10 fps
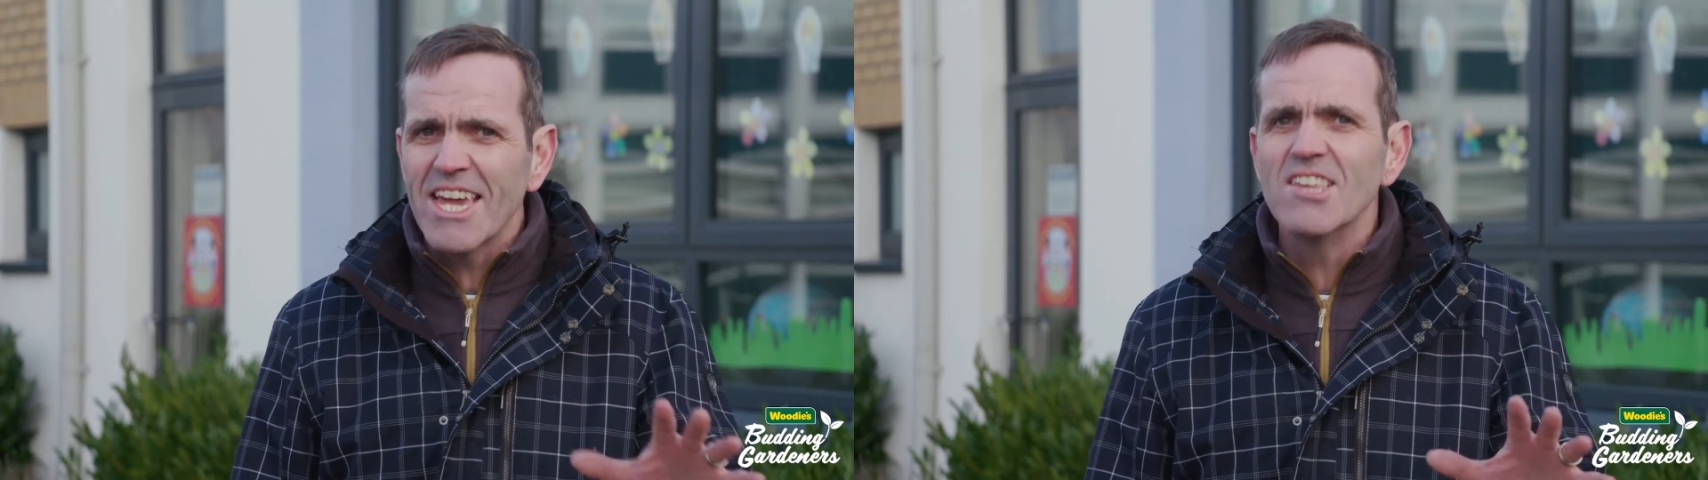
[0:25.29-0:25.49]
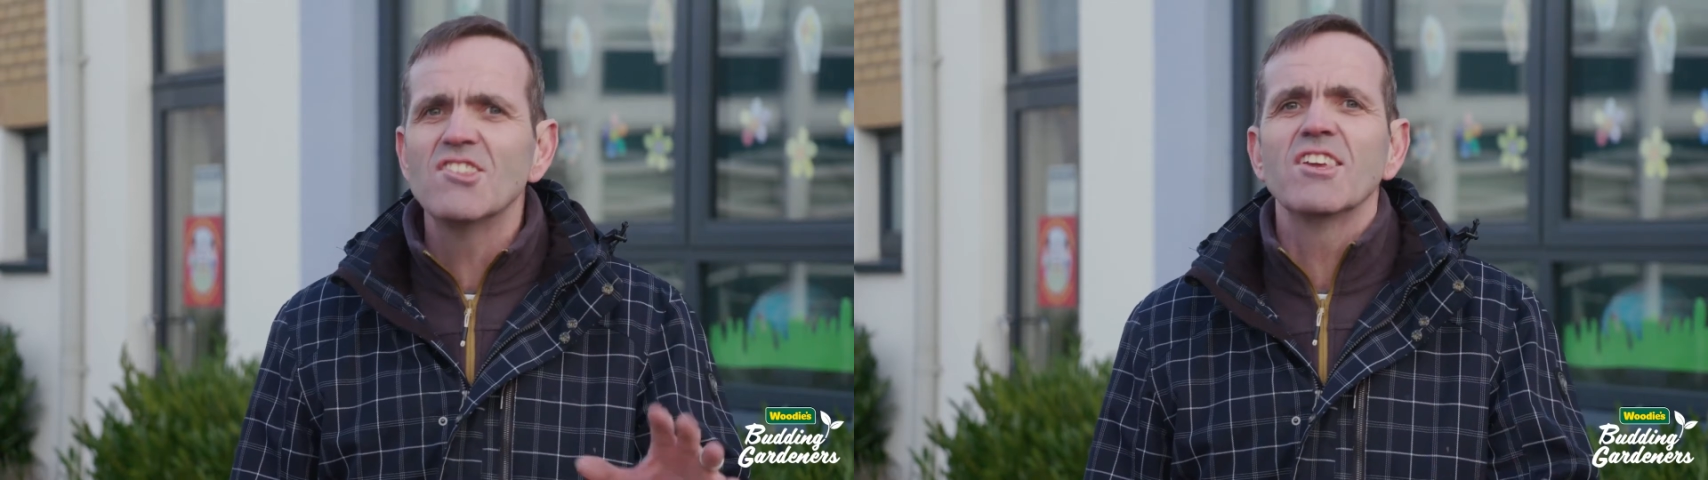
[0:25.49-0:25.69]

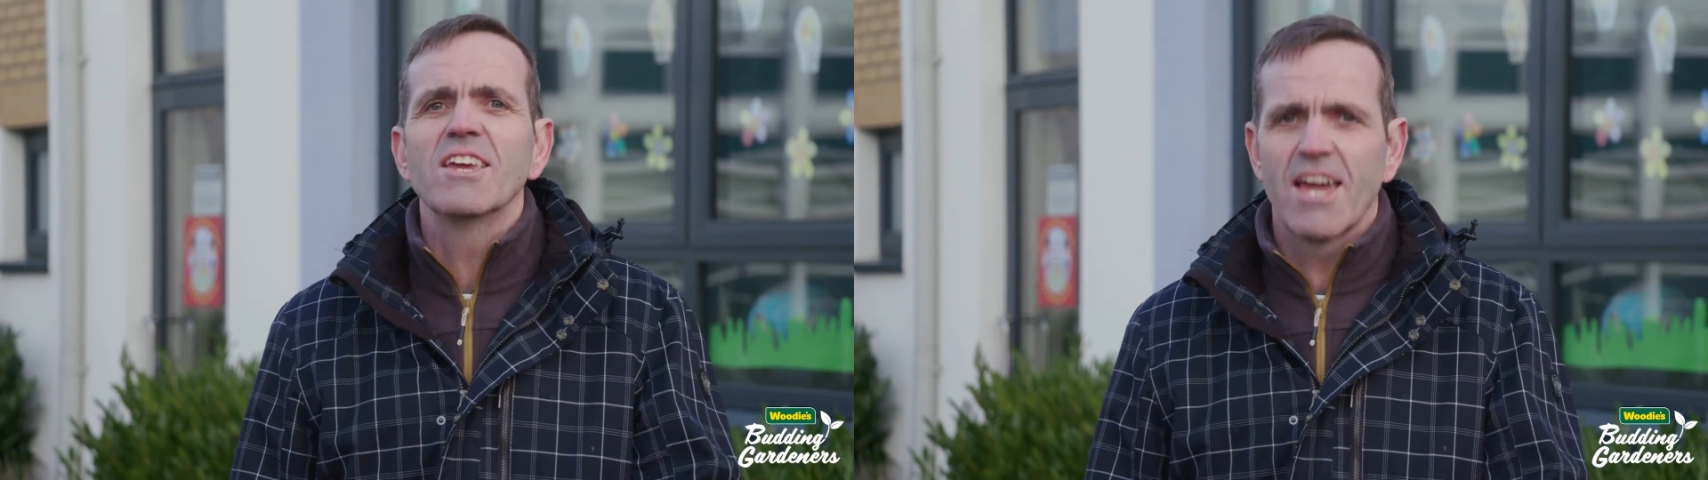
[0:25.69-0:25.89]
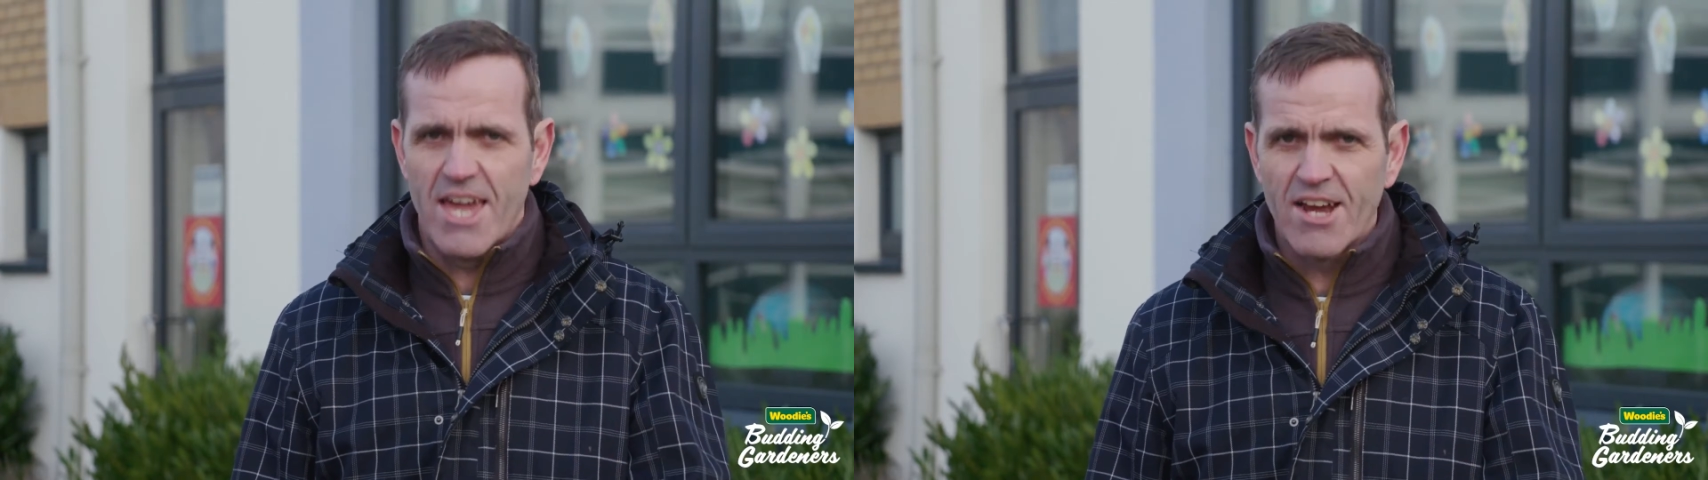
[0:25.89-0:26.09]
easy.
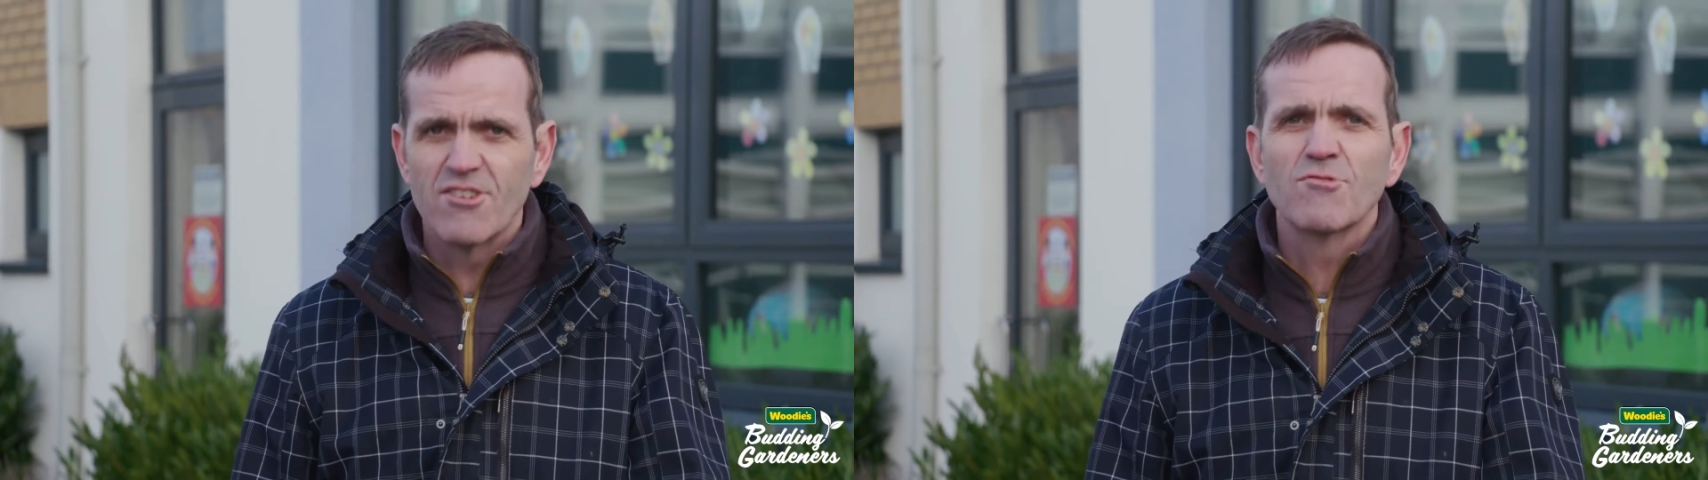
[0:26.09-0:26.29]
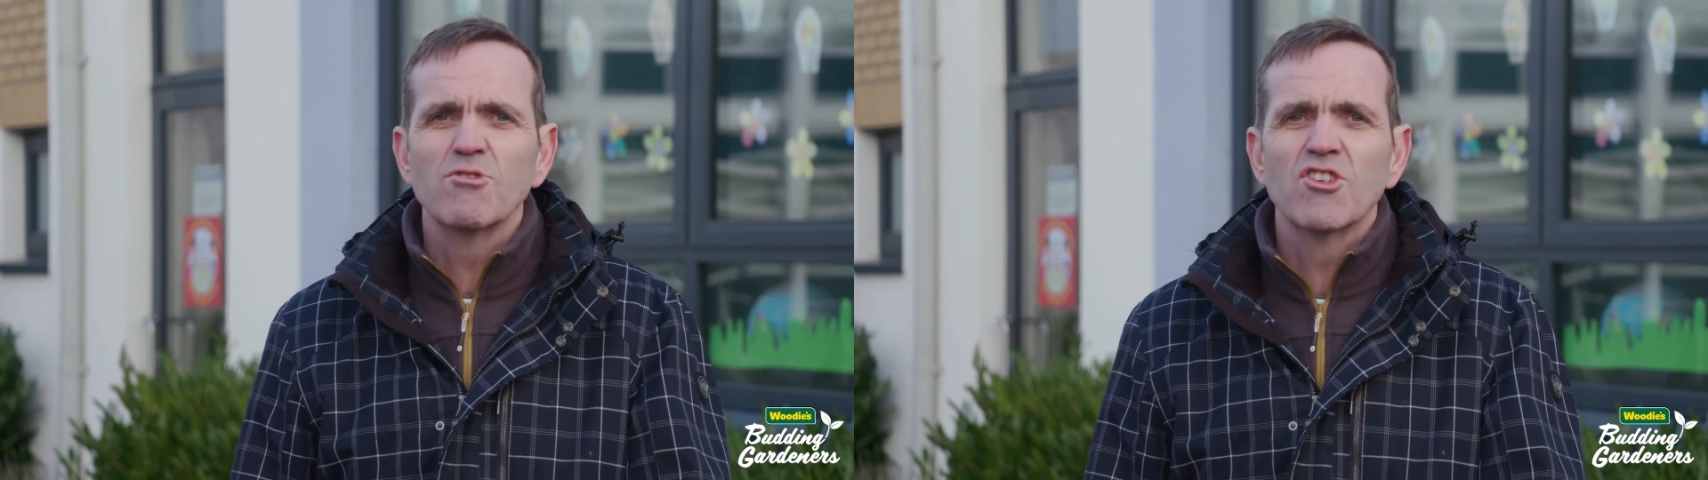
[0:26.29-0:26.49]

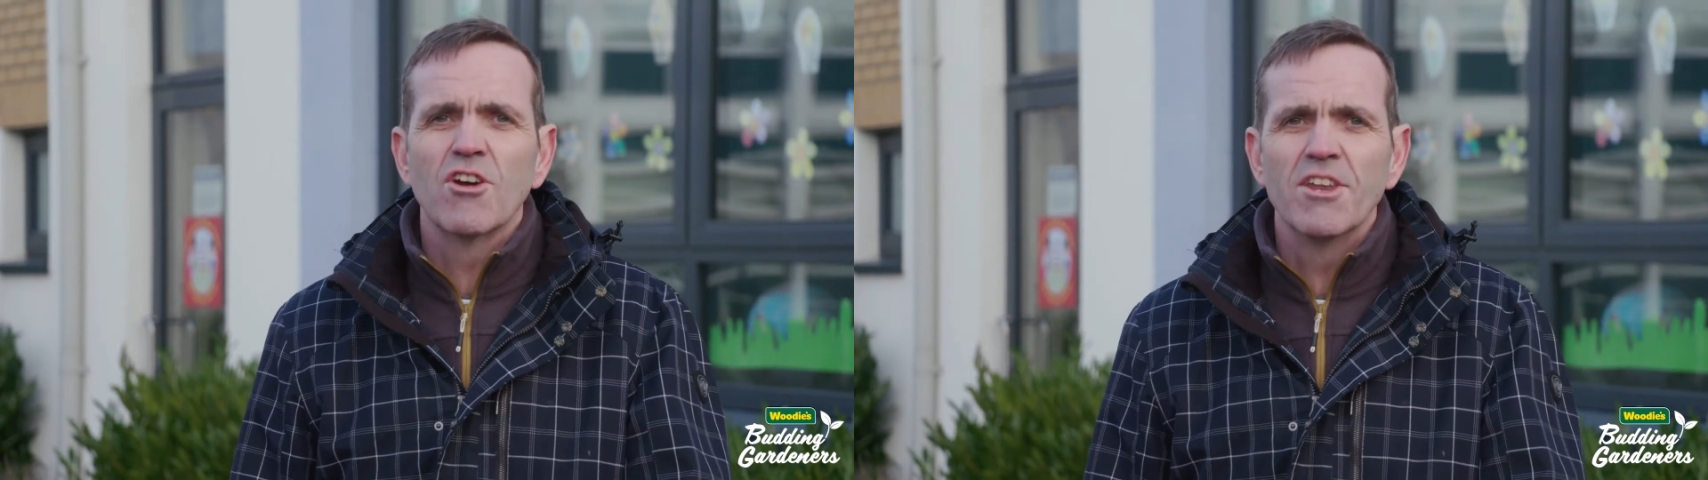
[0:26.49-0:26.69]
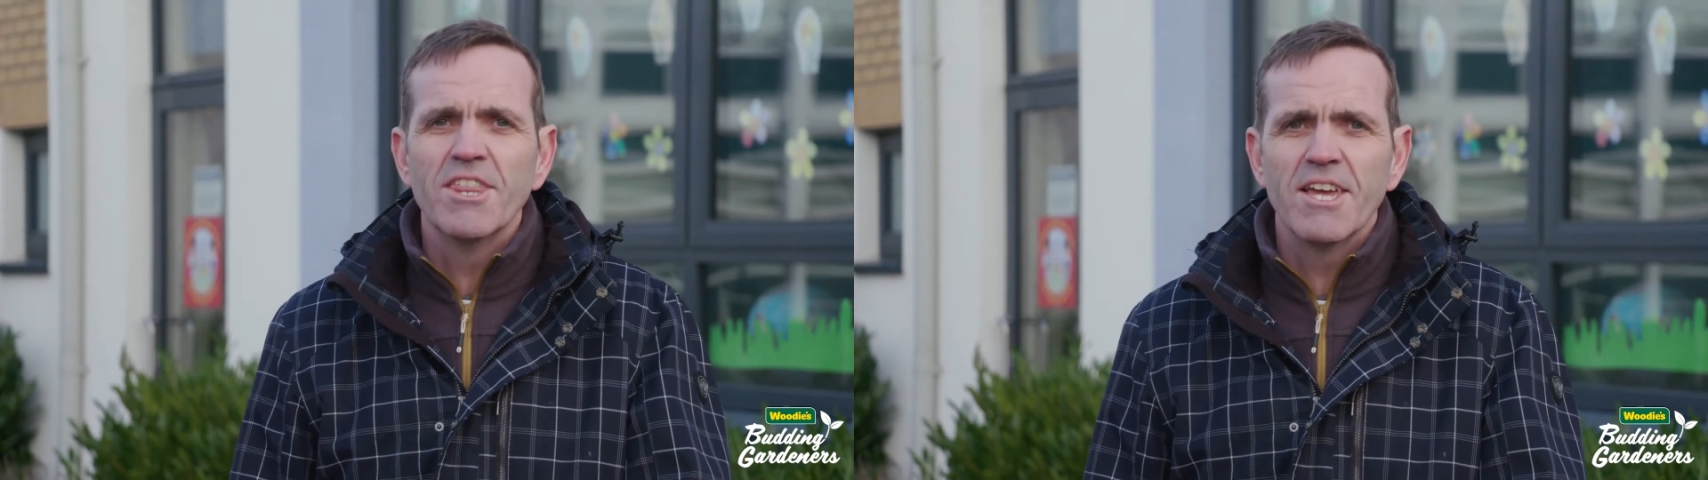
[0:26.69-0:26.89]
Here's what you're
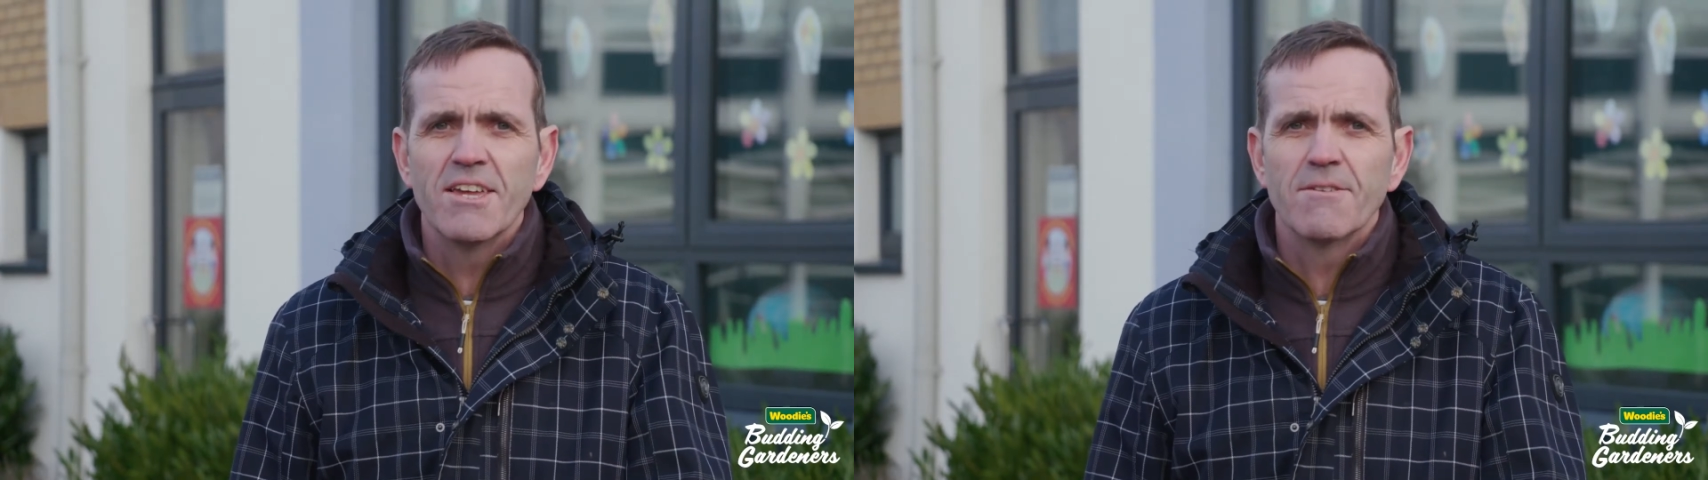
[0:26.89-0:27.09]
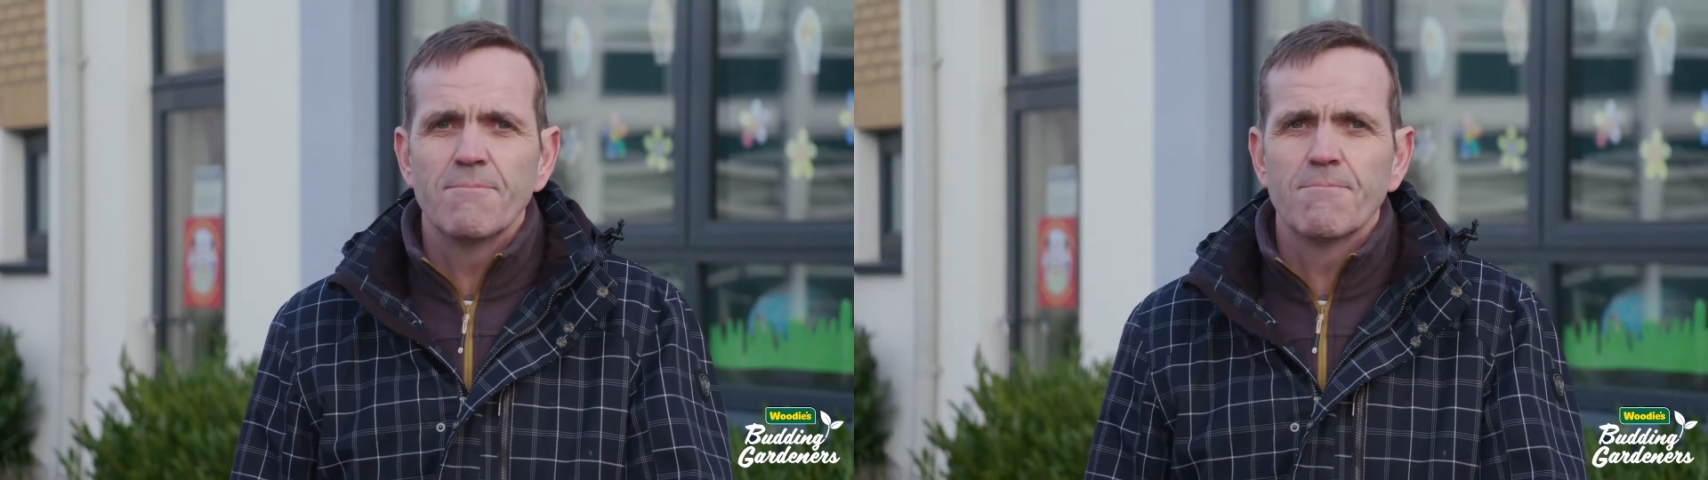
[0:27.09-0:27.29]
going to need.